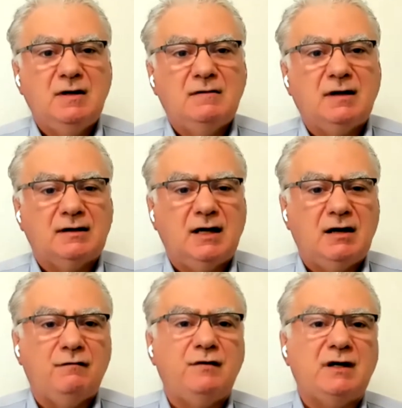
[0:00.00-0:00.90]
that can
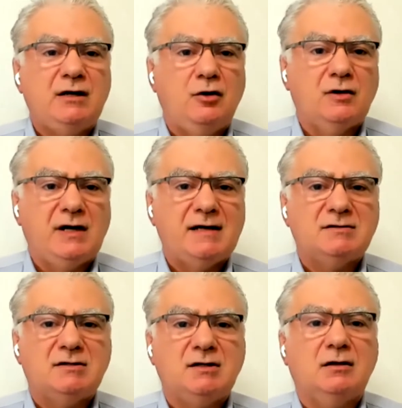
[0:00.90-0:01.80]
have very
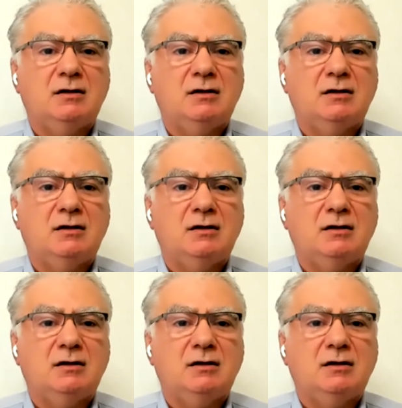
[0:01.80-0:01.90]
long-lasting